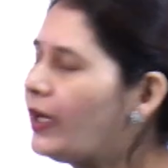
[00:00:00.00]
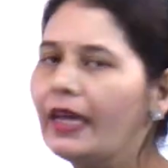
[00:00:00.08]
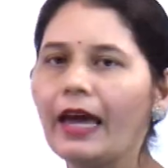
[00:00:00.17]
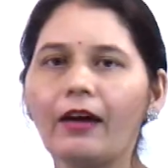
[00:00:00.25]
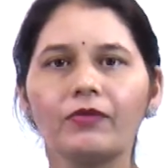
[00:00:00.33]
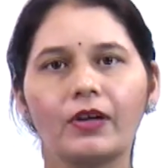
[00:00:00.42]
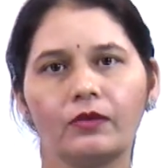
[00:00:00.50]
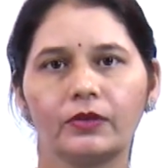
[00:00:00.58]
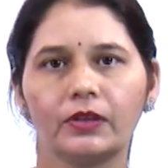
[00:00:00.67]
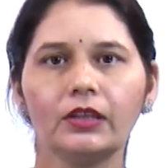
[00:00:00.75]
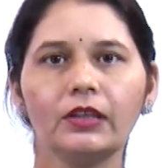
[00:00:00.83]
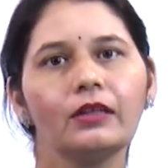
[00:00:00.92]
have
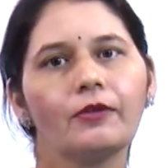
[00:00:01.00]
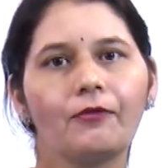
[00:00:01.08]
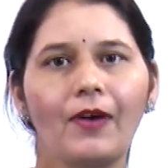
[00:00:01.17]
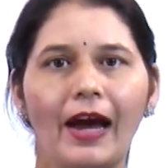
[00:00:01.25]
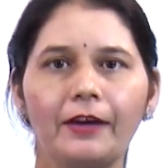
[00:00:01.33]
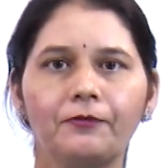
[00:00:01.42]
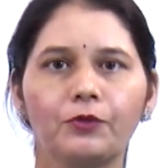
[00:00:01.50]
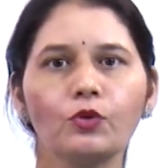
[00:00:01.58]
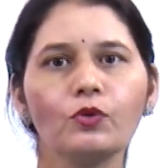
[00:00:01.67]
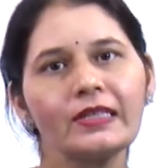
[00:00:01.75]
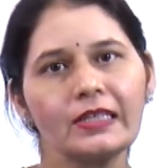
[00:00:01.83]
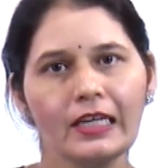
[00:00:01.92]
covered 5 to
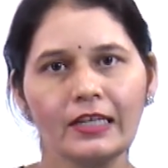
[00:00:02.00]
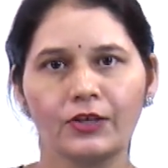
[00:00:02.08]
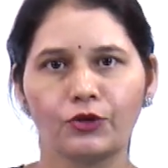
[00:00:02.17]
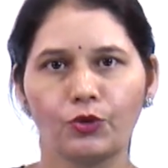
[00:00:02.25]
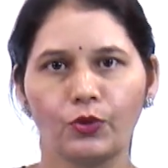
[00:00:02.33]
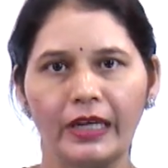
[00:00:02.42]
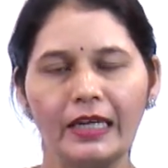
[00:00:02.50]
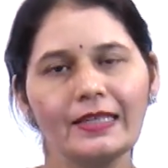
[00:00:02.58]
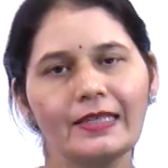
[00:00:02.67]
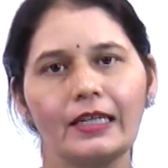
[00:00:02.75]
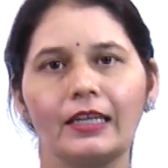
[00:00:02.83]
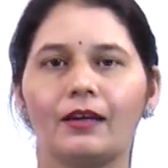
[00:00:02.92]
6 stories
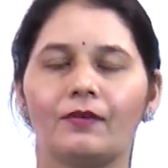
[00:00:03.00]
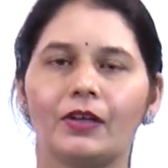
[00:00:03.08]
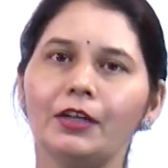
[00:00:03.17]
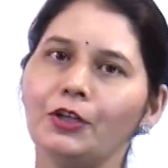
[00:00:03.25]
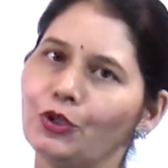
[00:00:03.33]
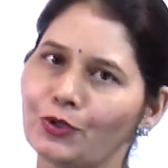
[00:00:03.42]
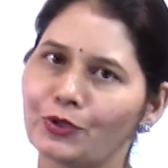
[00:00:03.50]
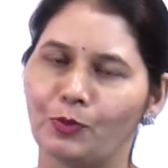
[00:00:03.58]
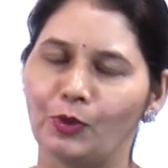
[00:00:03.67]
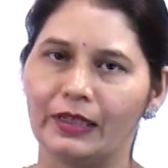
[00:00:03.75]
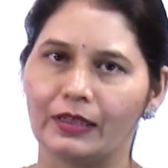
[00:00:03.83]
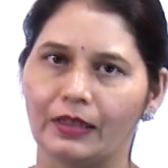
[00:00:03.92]
in our news
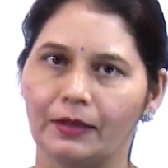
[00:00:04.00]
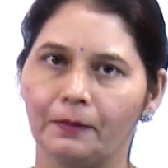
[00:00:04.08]
bulletin.